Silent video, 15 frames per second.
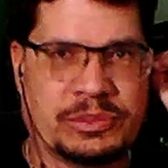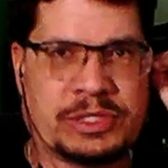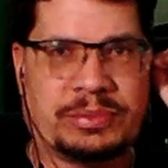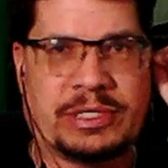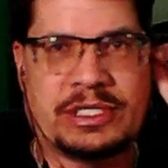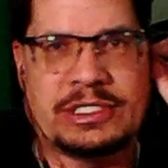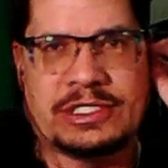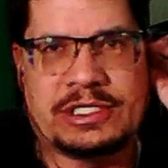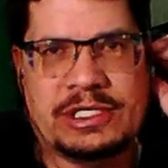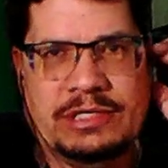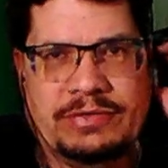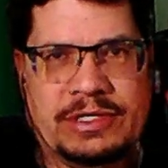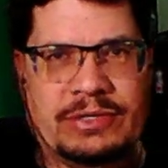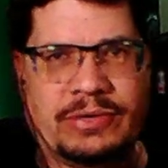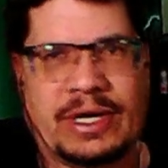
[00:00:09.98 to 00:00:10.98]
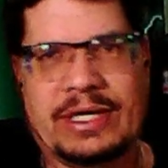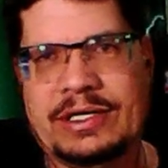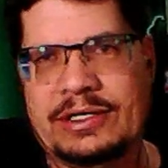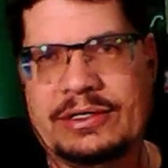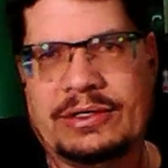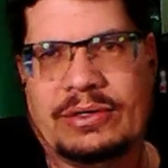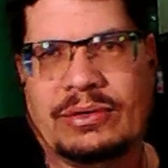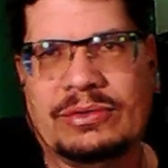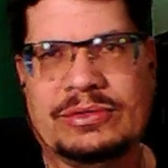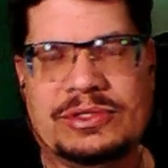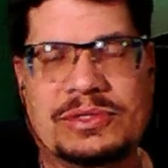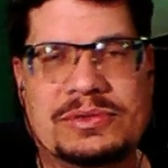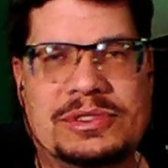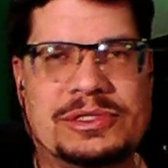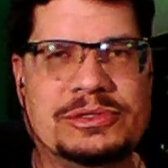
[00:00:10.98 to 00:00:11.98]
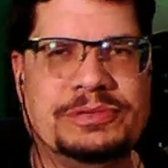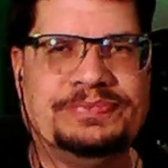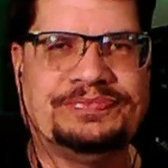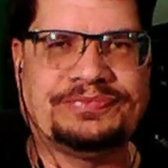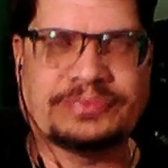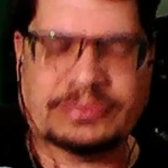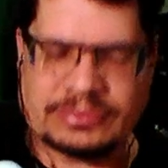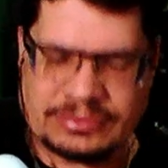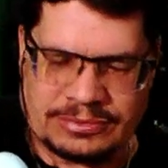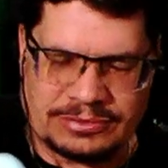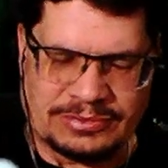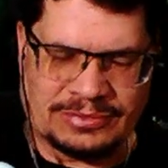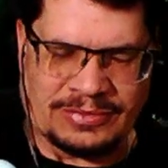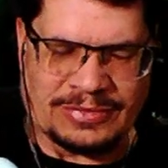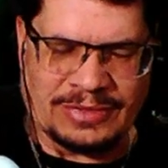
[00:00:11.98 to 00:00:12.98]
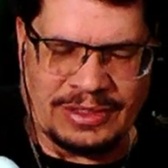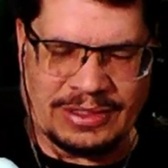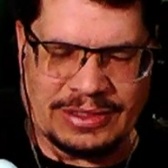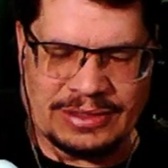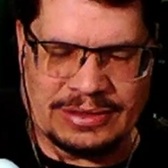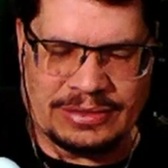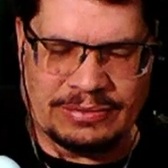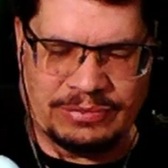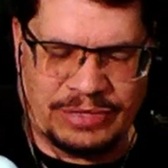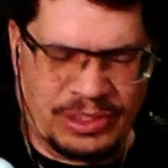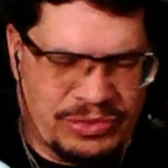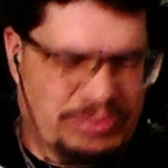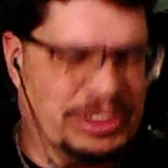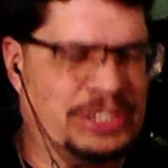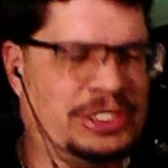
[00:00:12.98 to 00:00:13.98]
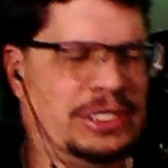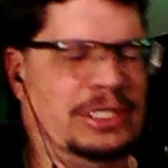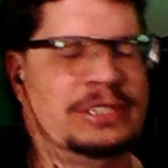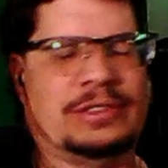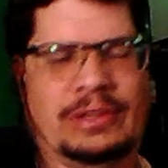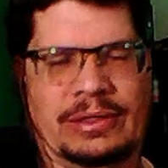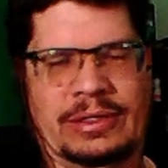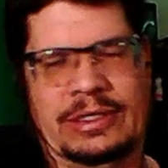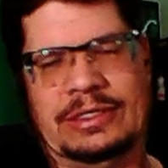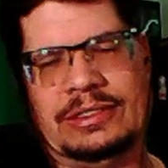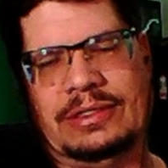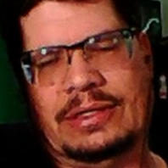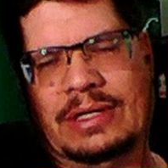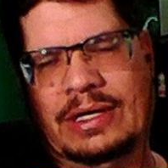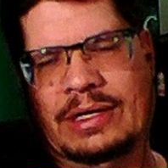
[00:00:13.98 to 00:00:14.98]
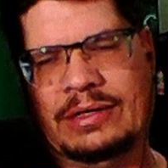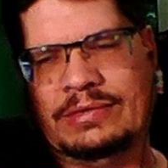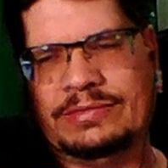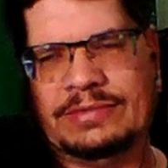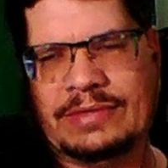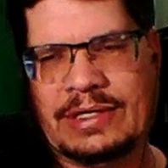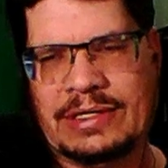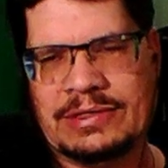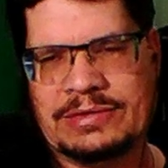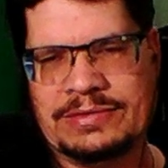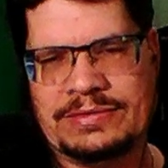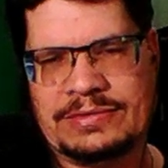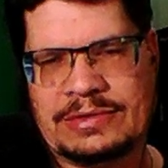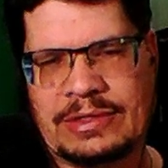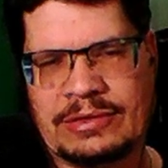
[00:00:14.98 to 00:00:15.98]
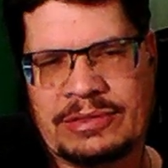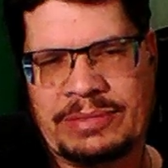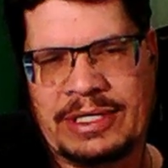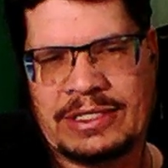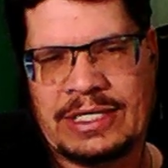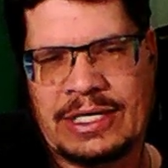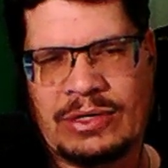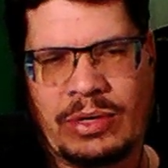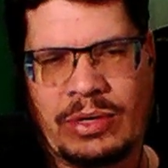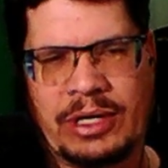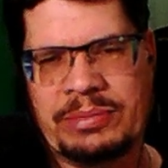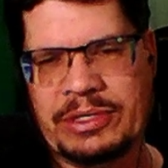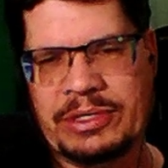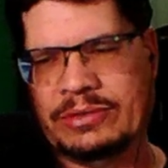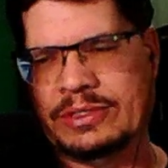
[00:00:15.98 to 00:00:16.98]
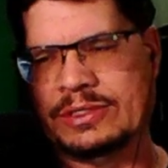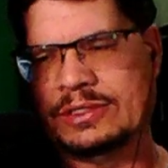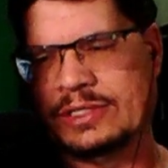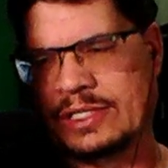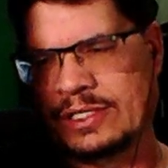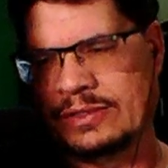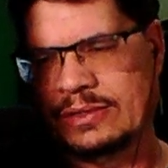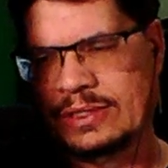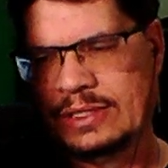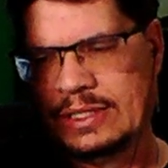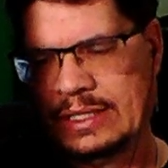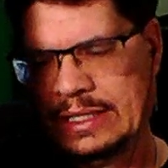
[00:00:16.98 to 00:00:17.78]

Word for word: Wentz Project TV right here on YouTube. Low-budget guitars. I've talked about that quite a bit on this channel.